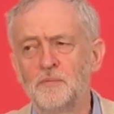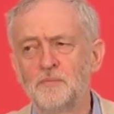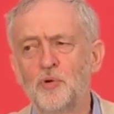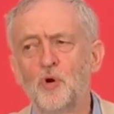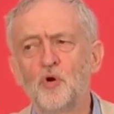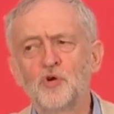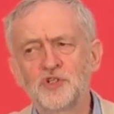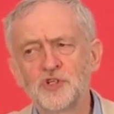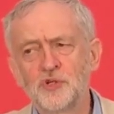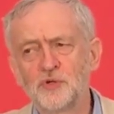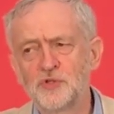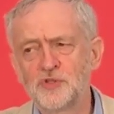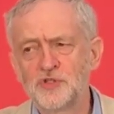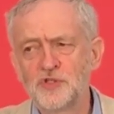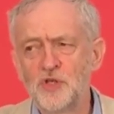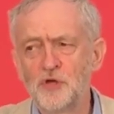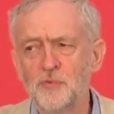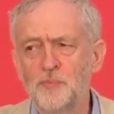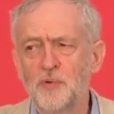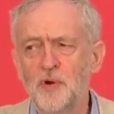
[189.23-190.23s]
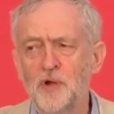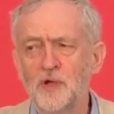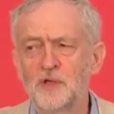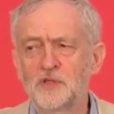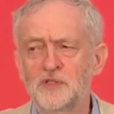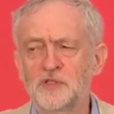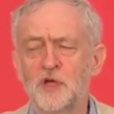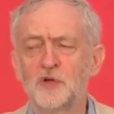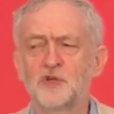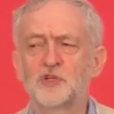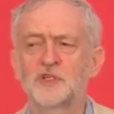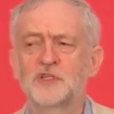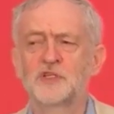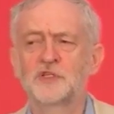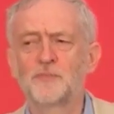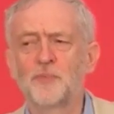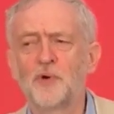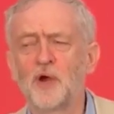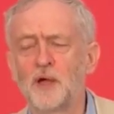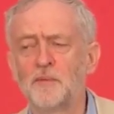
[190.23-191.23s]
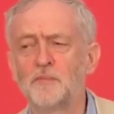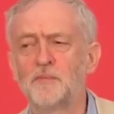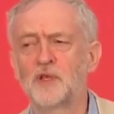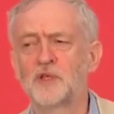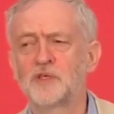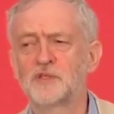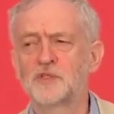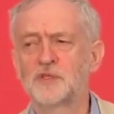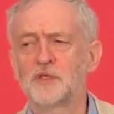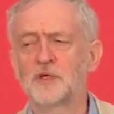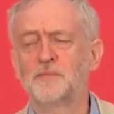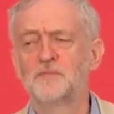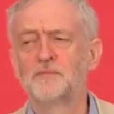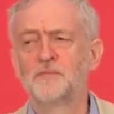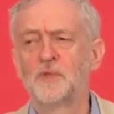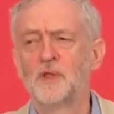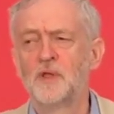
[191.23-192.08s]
Portugal's new pri socialist prime minister